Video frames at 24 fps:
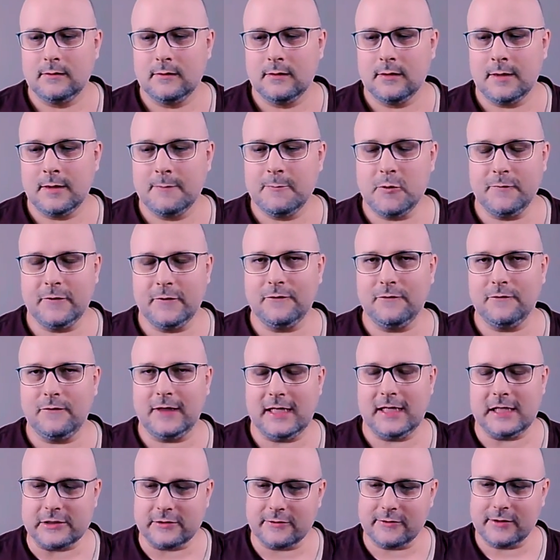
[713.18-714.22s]
I'm moving
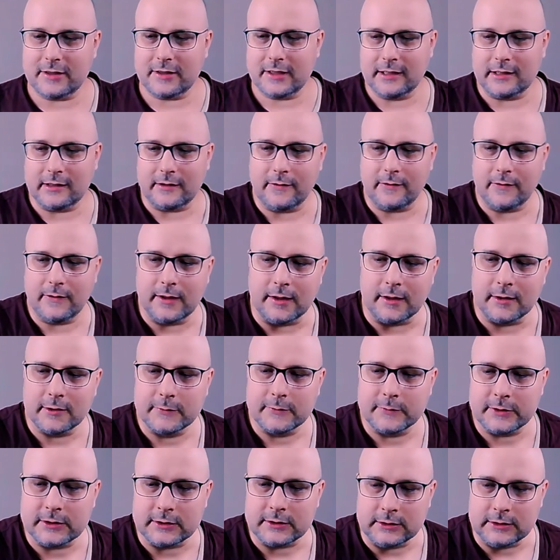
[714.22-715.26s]
faster than I can think,
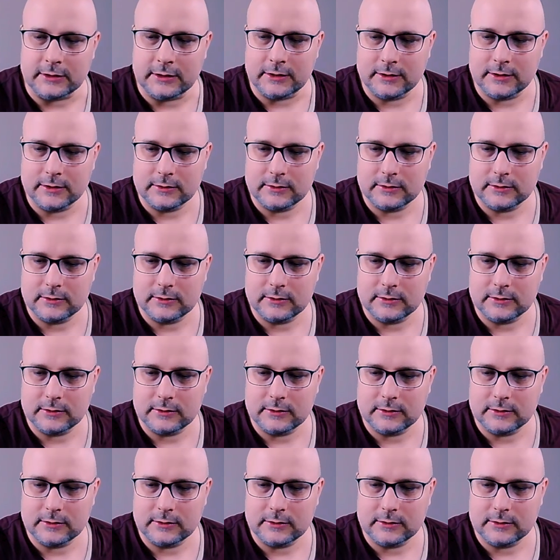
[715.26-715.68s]
really.